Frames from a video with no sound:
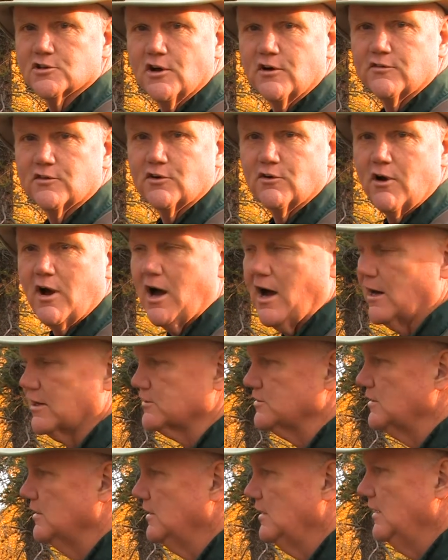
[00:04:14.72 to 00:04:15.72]
over
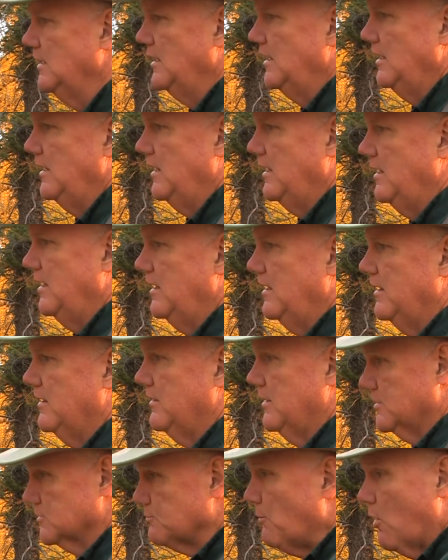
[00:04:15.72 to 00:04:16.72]
rocks.
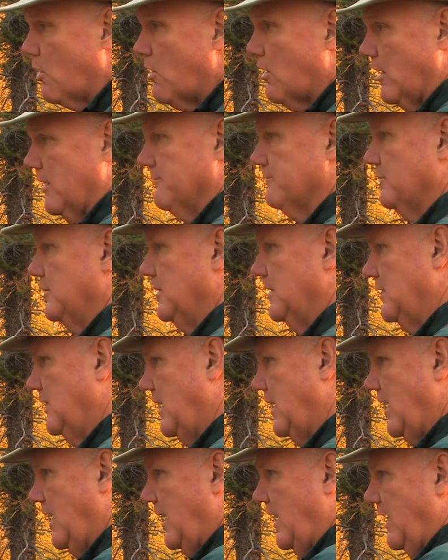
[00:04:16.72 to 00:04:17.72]
There's more.
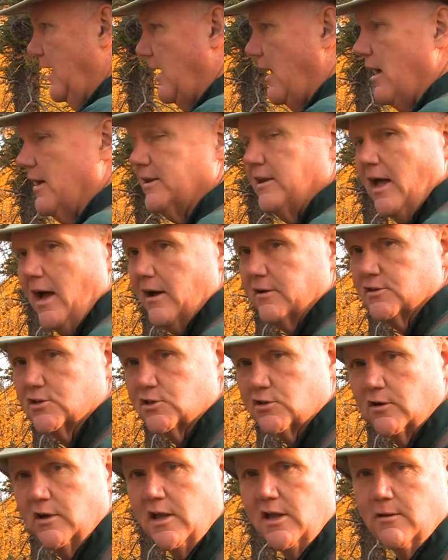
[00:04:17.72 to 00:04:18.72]
On
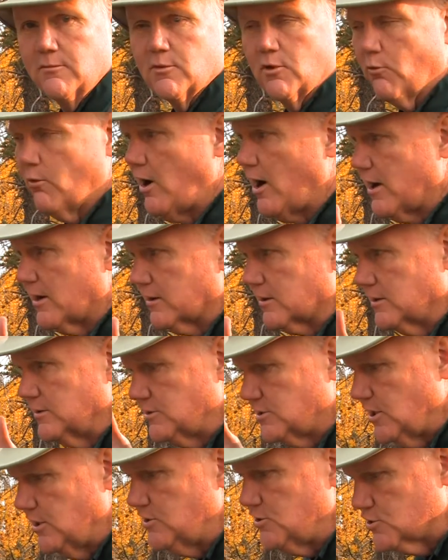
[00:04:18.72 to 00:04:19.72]
downstream, the water
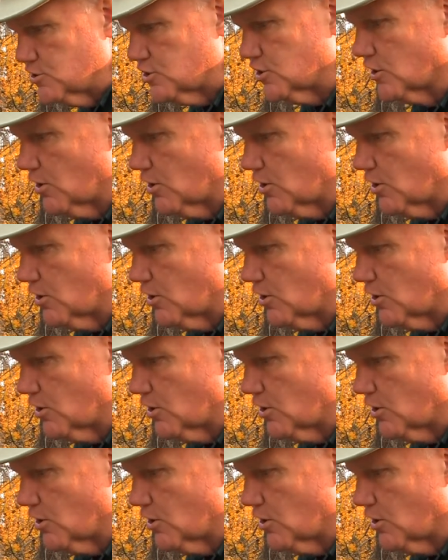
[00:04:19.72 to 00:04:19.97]
continues to